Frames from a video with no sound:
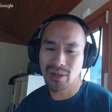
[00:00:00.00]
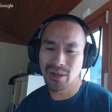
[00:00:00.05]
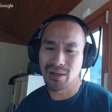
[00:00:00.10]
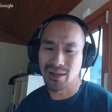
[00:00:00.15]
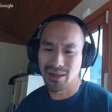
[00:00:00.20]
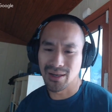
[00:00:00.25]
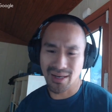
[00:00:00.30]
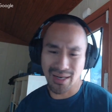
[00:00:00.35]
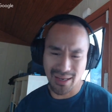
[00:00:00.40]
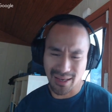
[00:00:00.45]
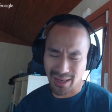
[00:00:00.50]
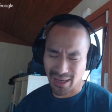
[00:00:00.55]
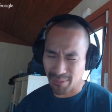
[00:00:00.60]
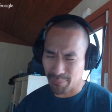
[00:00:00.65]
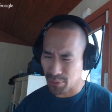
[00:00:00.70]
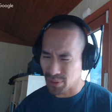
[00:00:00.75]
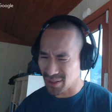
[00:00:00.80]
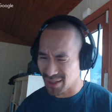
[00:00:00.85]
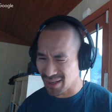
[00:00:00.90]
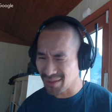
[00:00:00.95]
and I
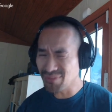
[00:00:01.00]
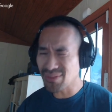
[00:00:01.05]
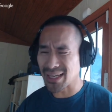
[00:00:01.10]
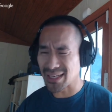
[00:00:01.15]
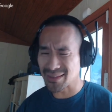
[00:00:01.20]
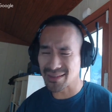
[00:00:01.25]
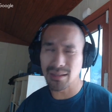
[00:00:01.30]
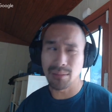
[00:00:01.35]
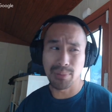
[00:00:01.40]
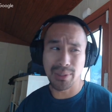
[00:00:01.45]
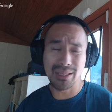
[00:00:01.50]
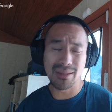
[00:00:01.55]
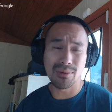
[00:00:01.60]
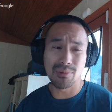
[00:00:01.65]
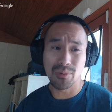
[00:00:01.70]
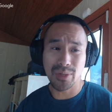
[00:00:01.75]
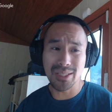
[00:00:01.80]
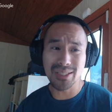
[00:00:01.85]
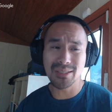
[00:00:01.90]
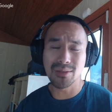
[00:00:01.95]
believe that to be the
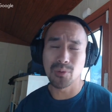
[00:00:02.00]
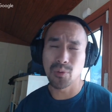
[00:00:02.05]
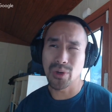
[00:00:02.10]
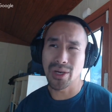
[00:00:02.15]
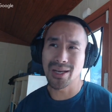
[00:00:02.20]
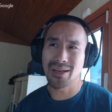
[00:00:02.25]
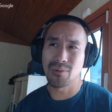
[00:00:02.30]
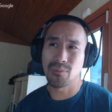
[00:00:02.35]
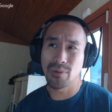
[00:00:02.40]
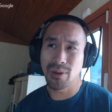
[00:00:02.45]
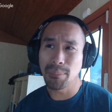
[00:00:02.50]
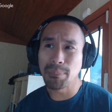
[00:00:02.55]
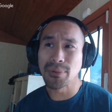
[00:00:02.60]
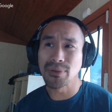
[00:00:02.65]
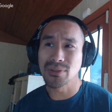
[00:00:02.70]
reason why Ripple's